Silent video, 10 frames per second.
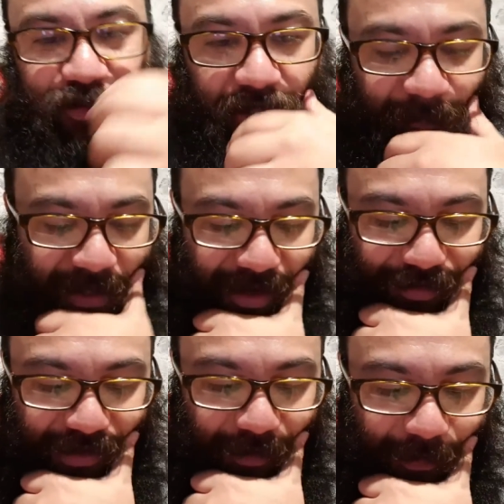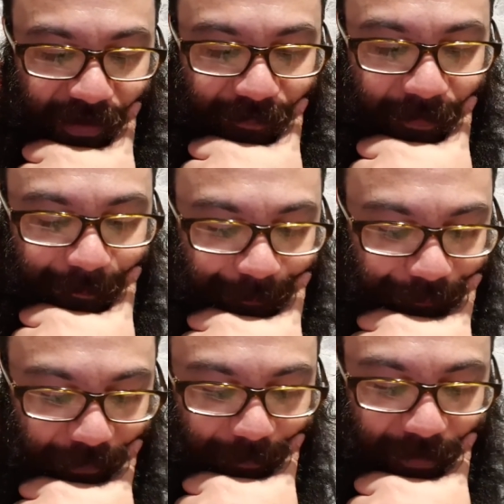you know, I'm just trying to be healthy or whatever.
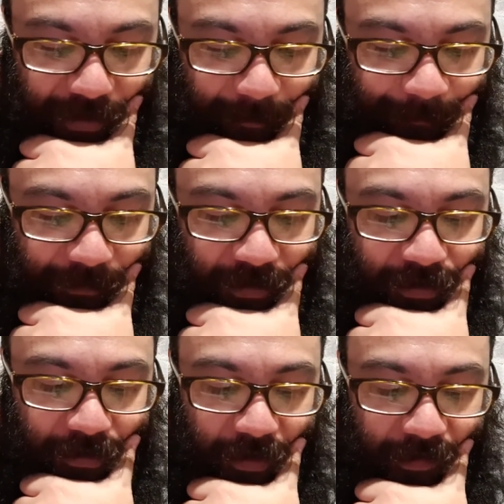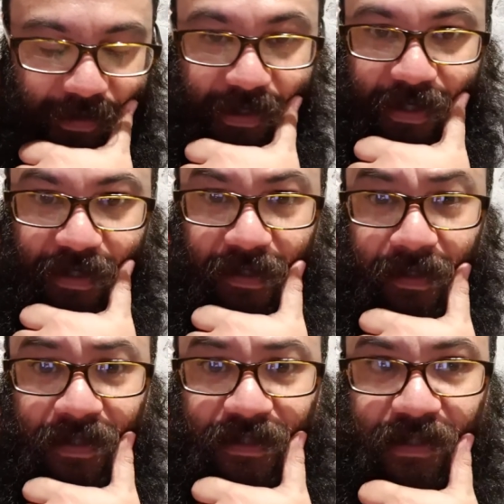But yeah, I'm gonna
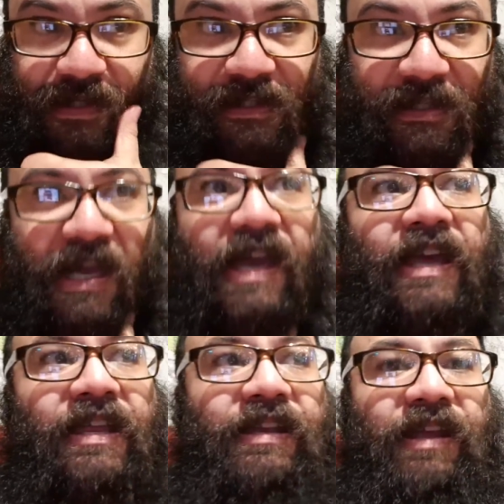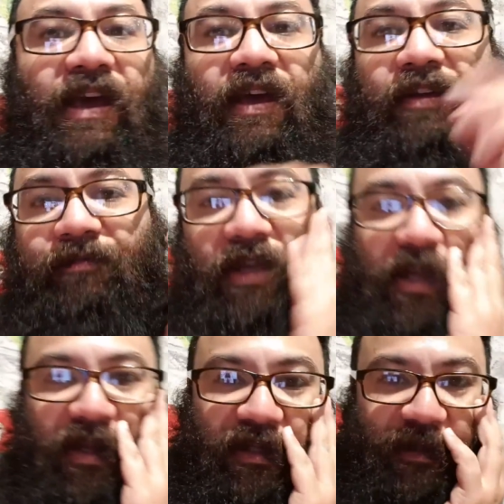get into this, and
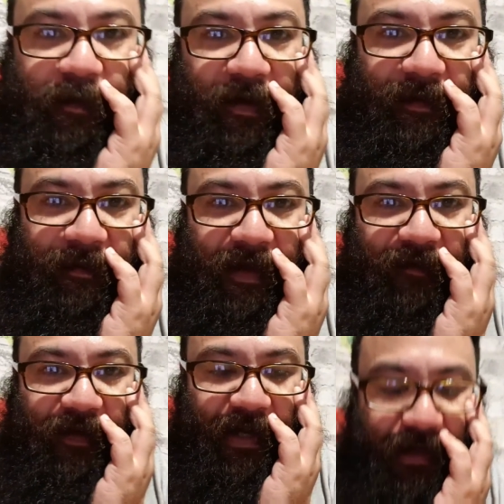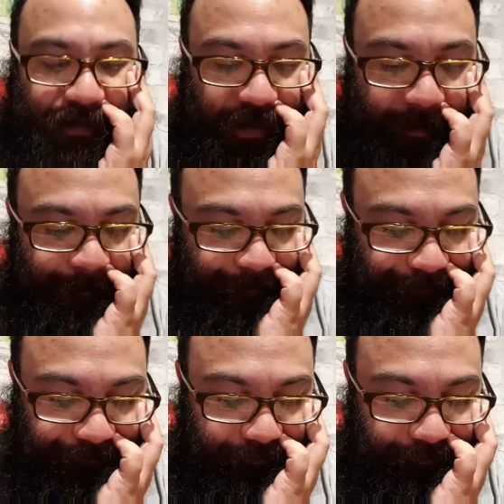yeah, that's probably me for now. So,